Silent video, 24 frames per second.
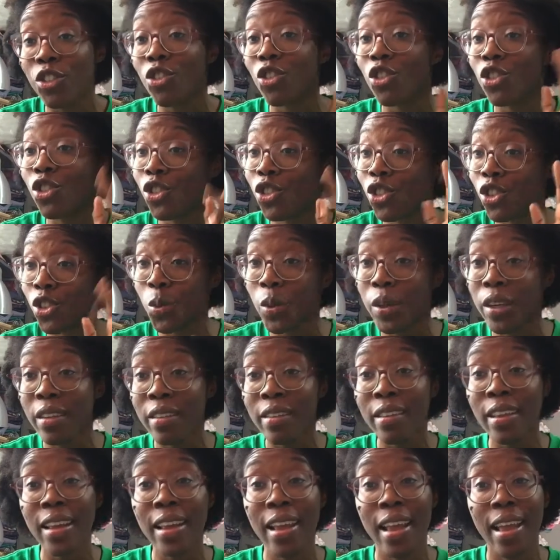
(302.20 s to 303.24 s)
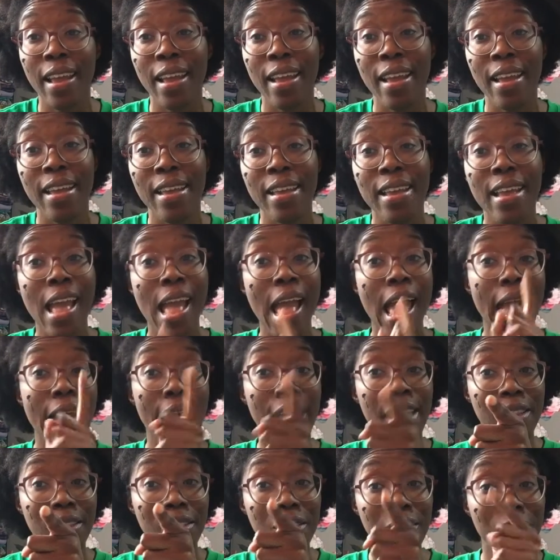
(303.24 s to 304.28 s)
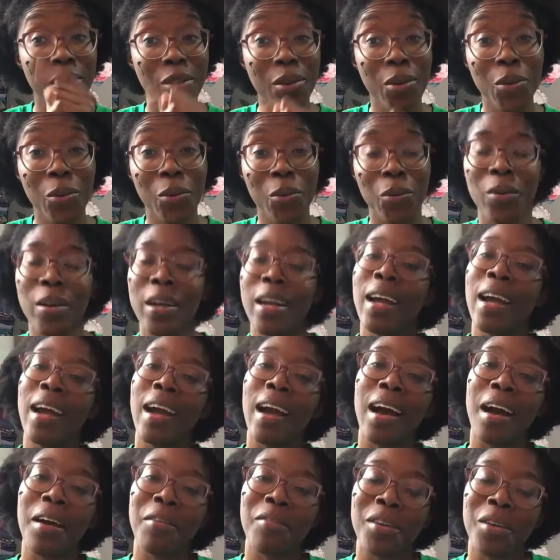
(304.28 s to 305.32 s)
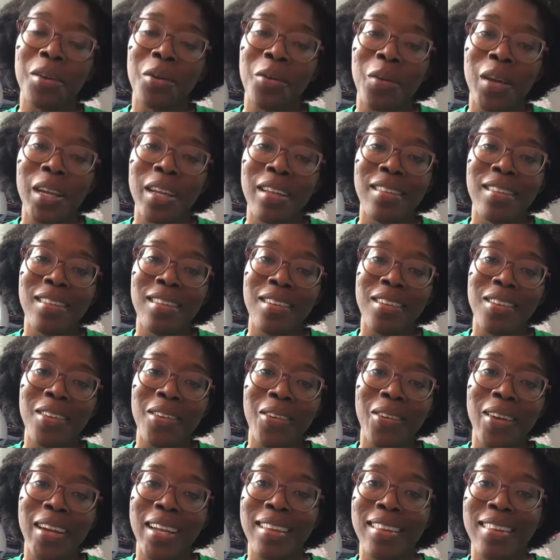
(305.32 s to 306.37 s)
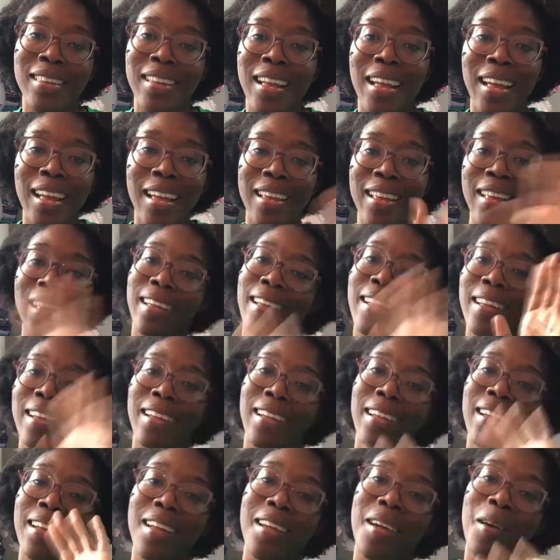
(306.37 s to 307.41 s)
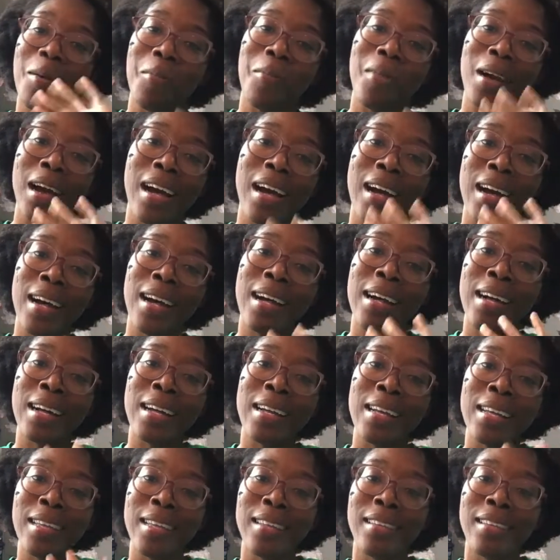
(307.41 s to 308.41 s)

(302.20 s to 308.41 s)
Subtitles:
or just want to say hey. And you have a great day. Bye!